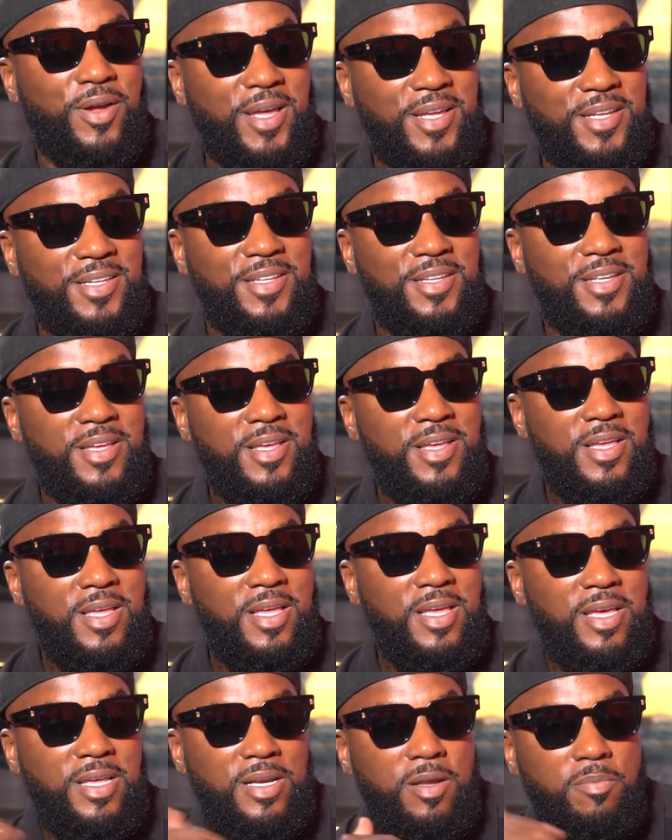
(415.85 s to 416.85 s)
right? Yeah.
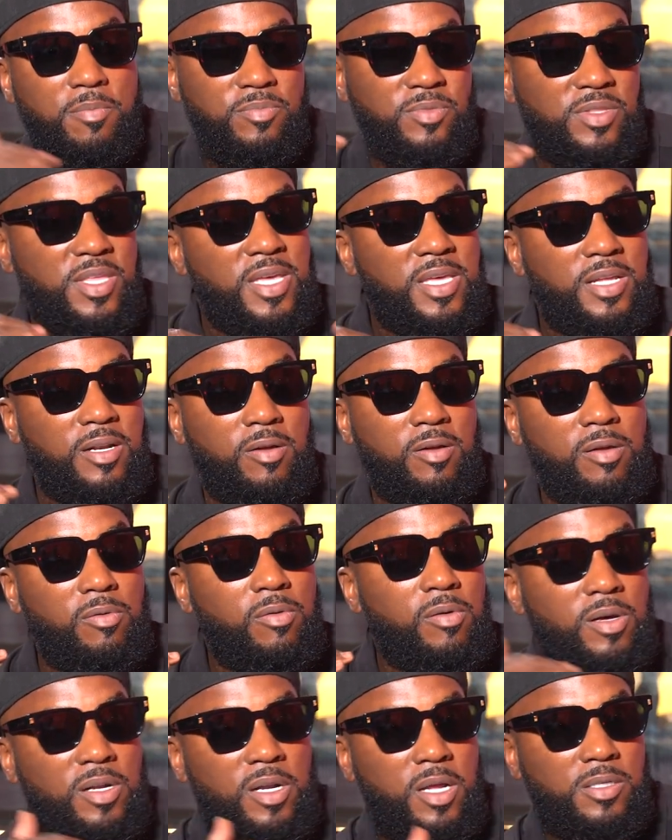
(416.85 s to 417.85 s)
And I'm thinking, all right,
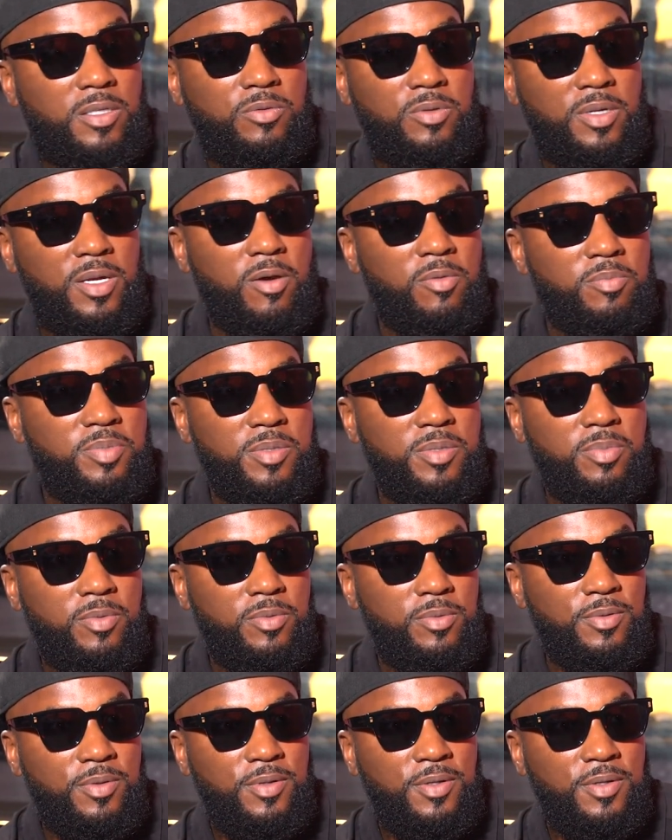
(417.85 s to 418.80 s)
what can I do to help people?